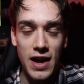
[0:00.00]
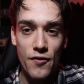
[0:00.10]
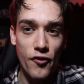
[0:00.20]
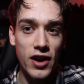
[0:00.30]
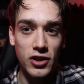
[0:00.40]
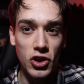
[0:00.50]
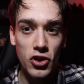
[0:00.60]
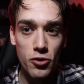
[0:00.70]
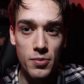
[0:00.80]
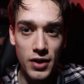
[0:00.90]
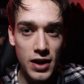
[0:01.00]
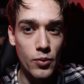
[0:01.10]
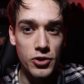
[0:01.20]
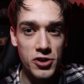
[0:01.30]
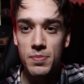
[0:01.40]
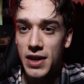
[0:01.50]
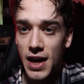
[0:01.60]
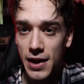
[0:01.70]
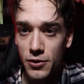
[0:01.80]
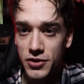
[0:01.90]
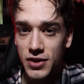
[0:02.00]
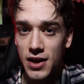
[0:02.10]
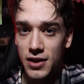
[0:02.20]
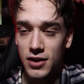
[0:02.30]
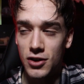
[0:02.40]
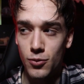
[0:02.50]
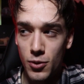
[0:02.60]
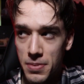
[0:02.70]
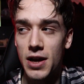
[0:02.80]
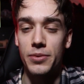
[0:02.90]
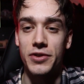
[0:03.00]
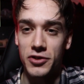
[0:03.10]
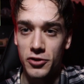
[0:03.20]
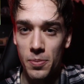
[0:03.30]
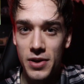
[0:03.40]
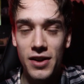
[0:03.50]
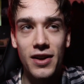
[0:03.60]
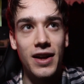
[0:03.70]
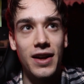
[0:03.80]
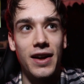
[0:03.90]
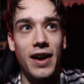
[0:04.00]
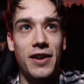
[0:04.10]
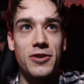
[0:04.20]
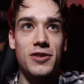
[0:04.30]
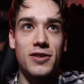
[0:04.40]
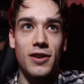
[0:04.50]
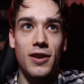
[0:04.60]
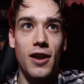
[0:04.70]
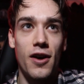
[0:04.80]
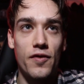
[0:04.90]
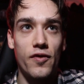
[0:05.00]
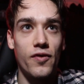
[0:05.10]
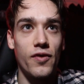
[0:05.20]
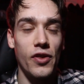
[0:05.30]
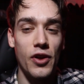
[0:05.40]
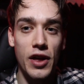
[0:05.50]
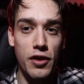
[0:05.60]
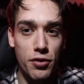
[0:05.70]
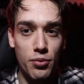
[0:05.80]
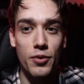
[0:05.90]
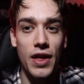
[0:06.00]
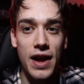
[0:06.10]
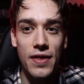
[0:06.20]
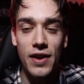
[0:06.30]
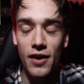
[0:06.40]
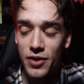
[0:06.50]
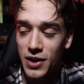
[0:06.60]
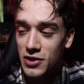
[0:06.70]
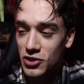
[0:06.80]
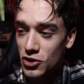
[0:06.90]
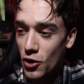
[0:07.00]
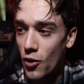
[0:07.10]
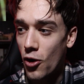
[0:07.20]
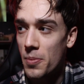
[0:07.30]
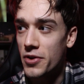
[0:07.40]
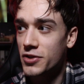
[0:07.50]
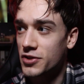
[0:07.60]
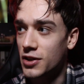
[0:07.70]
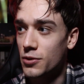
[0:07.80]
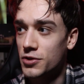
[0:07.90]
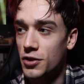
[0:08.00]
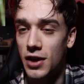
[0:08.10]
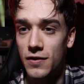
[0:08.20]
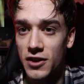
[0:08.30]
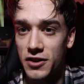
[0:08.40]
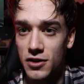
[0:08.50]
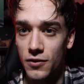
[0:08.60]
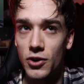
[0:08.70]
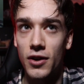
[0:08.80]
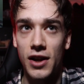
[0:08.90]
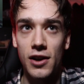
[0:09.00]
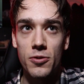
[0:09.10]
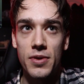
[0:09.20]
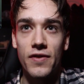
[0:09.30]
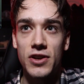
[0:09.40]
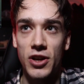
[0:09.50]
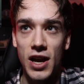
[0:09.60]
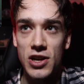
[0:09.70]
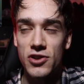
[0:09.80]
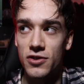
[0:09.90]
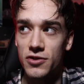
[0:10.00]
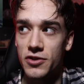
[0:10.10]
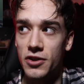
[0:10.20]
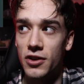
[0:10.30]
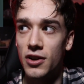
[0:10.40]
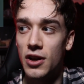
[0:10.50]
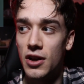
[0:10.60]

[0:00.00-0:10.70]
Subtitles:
infect a human, it would just be chaos and you wouldn't be able to stop it. And I just love that they threw that in there. I think it's so ominous, and it also gives us as a viewer like a little bit of education as to,